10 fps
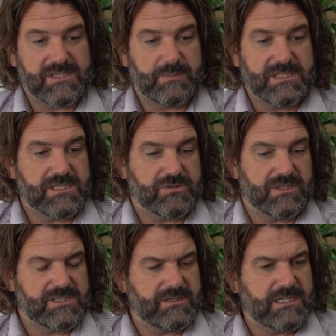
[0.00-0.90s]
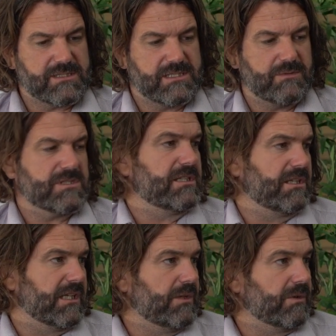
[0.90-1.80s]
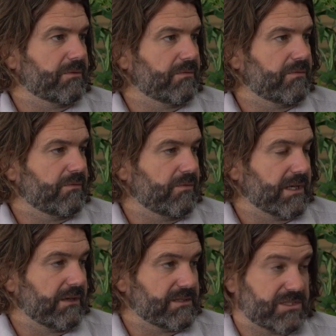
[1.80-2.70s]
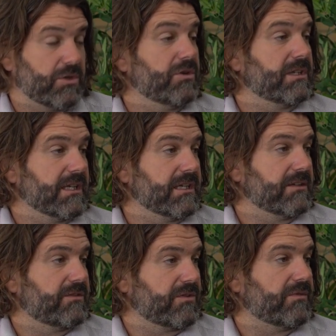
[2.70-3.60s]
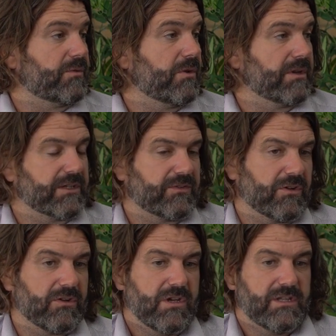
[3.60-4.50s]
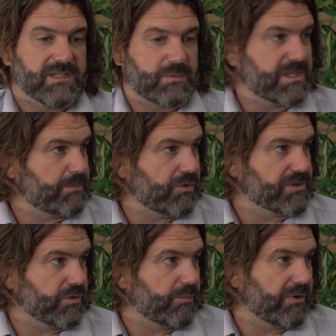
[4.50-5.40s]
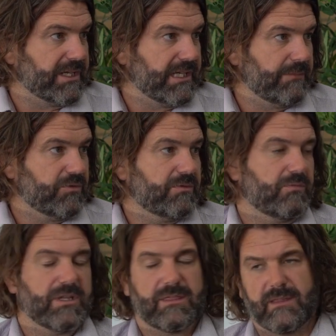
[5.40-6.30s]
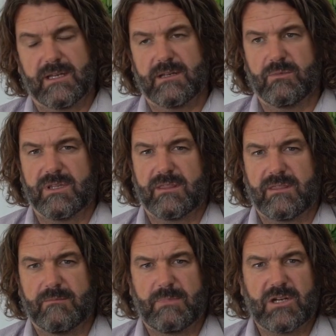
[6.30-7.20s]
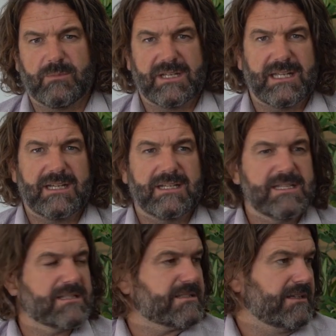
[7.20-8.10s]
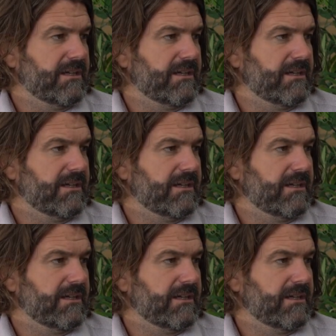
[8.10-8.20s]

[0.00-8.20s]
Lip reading: Spencer Street. So that was a unique one where it's turnkey soft wiring. So the switchboards are all pre-enabled with panel mount outlets.